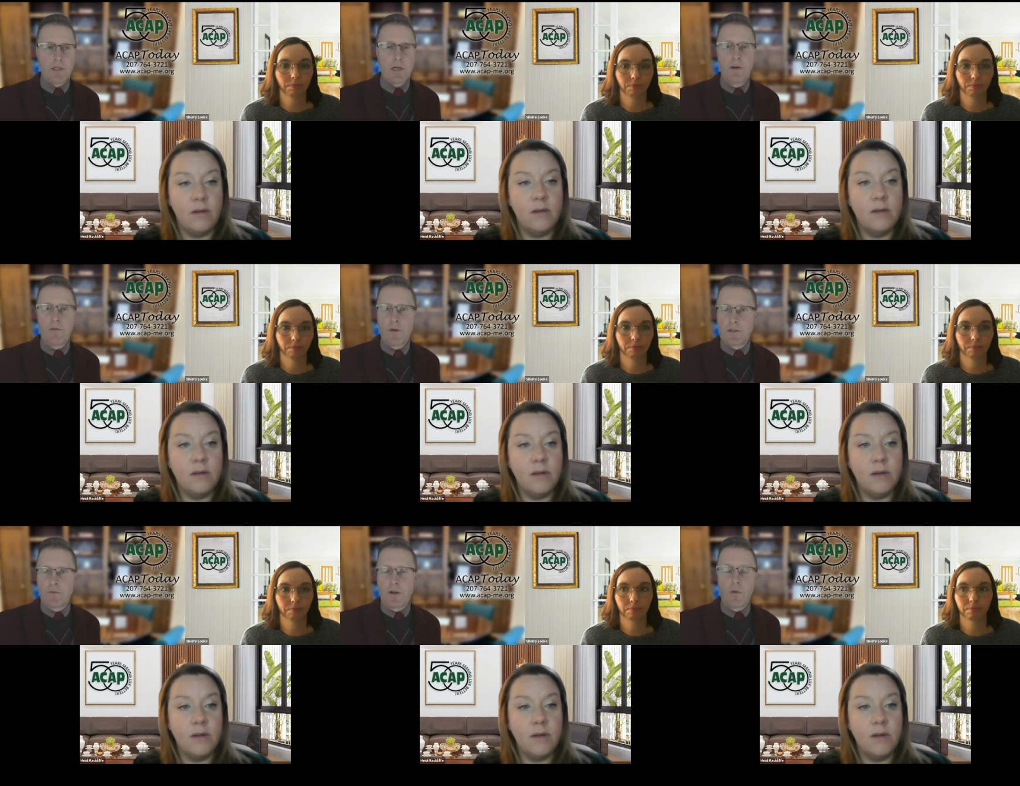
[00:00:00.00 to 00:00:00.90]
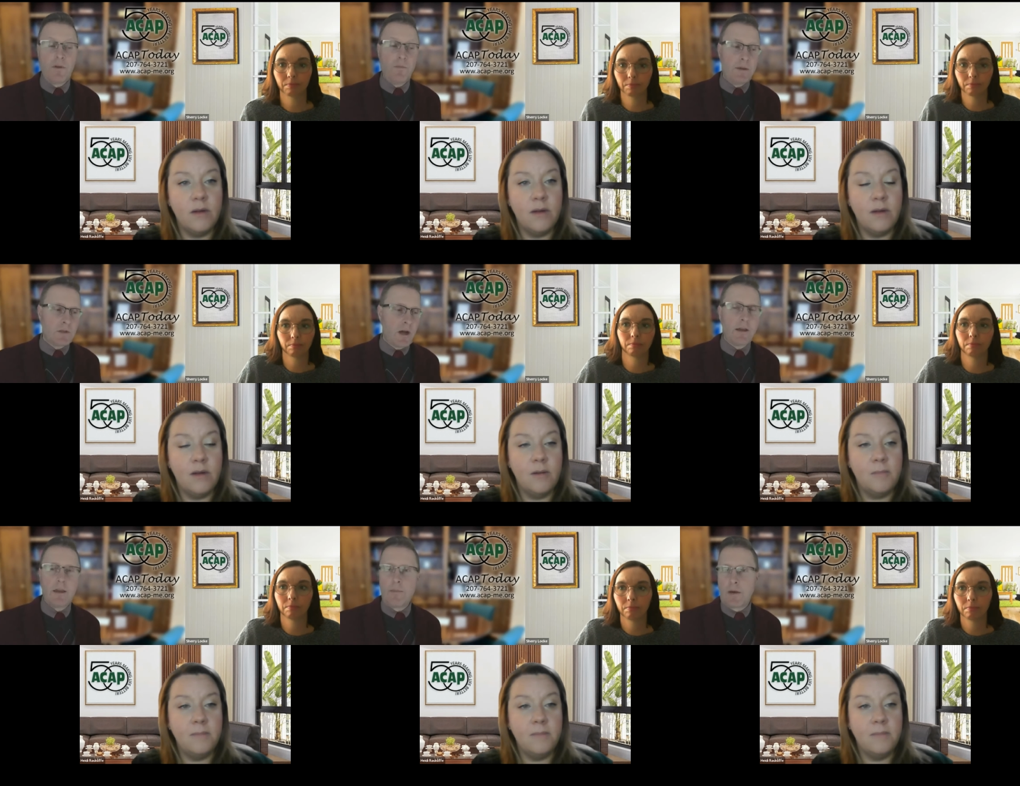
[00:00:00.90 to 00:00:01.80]
Speaker 1: Sherry, first of all, we've been
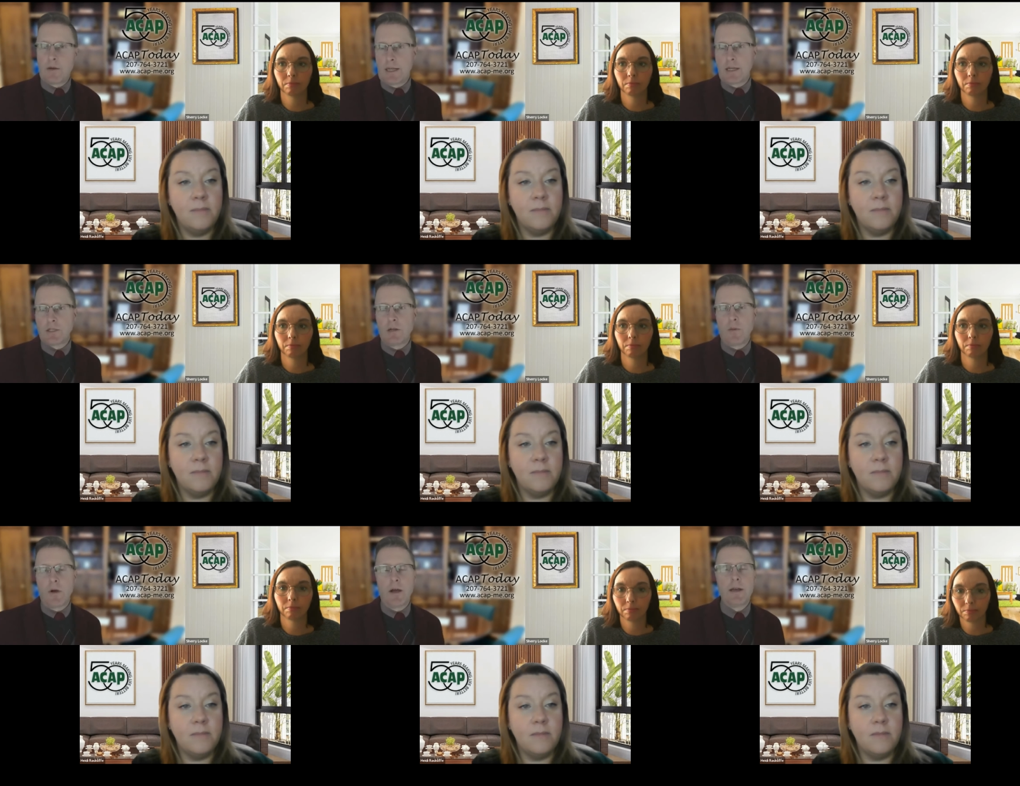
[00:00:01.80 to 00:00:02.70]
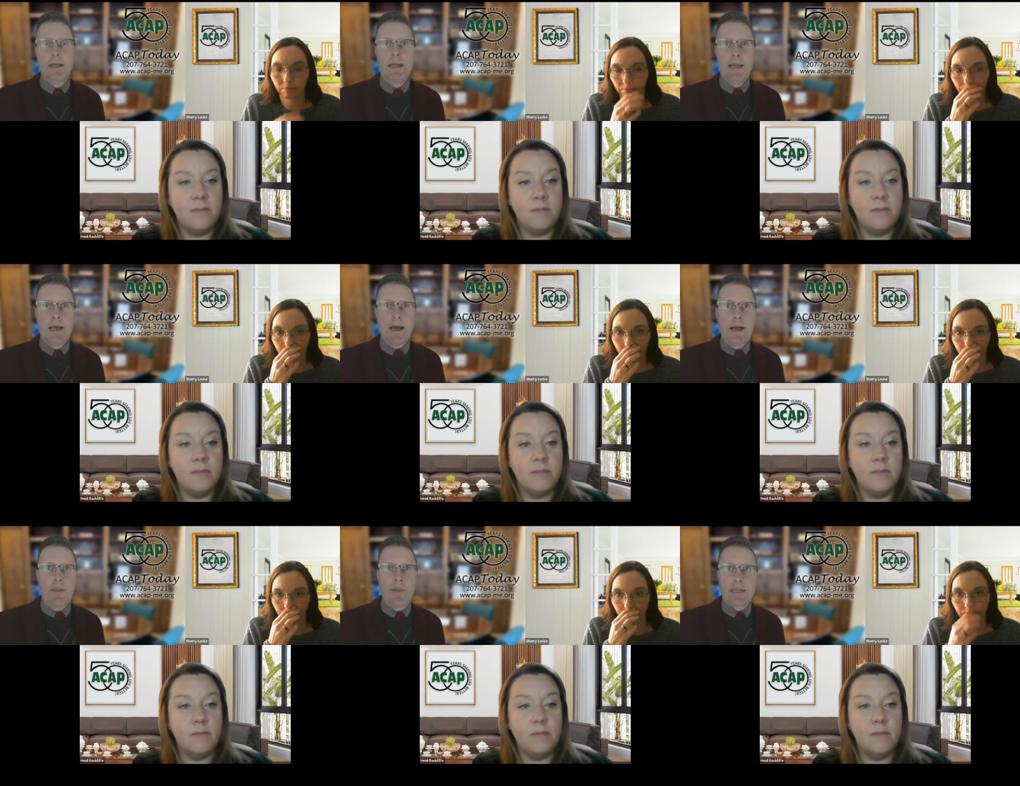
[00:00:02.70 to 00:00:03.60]
talking about and touching upon
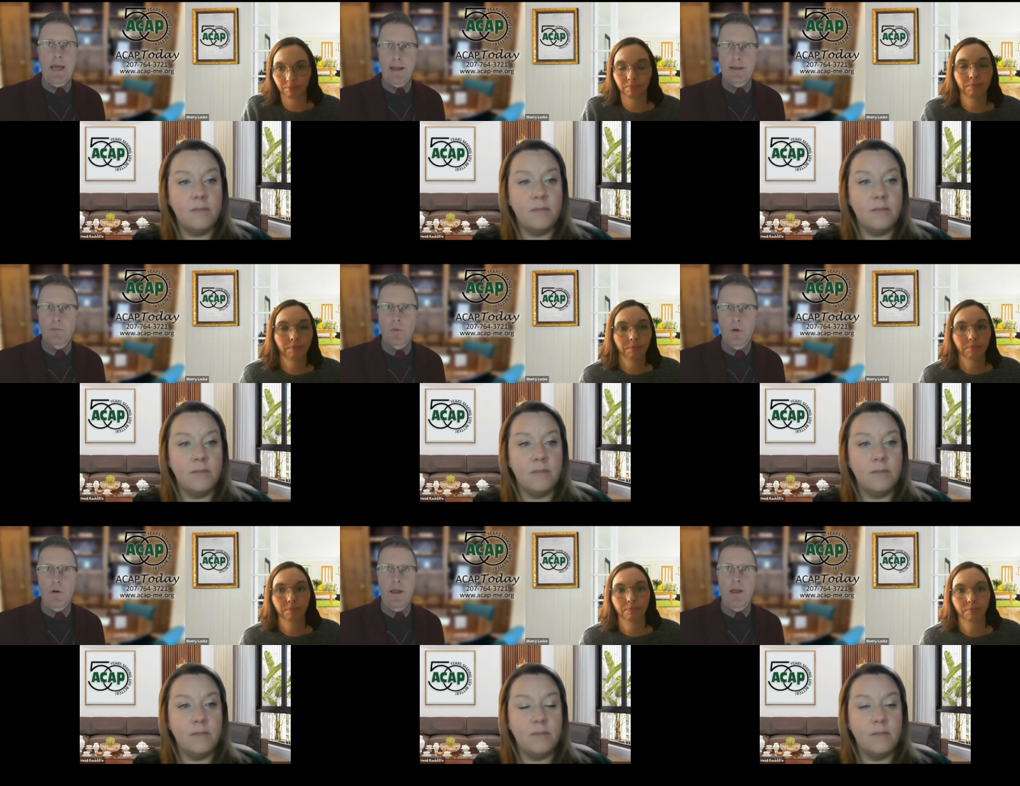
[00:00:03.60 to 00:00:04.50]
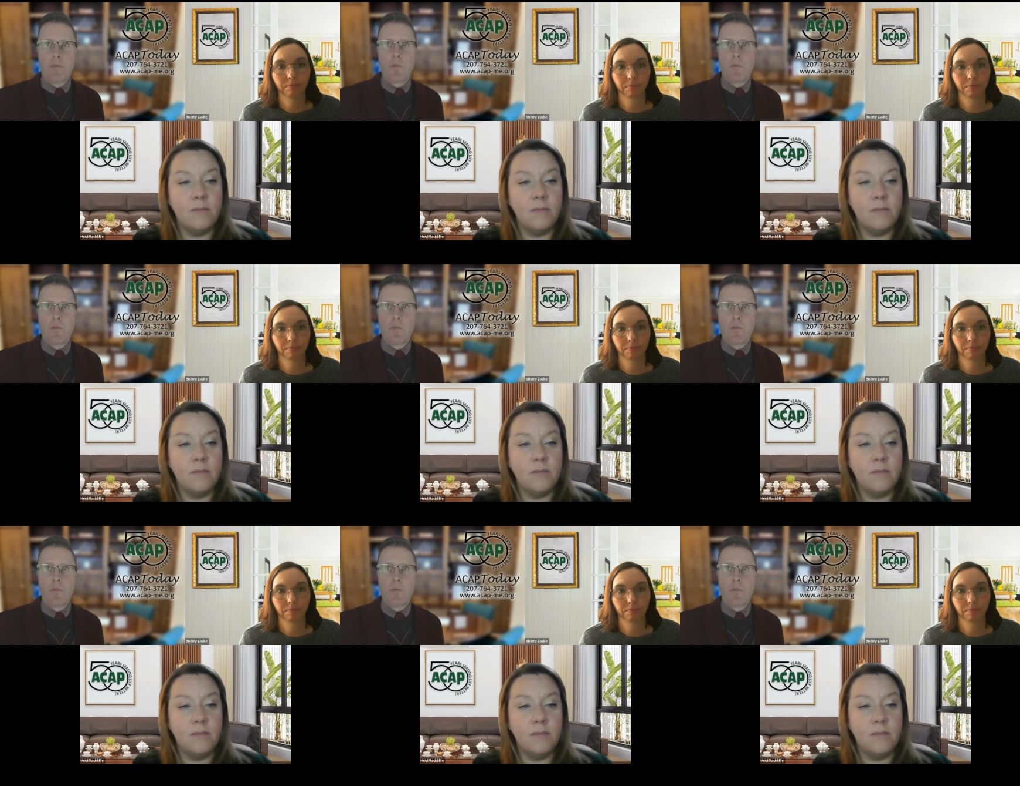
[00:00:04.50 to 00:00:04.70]
uh, the tax program.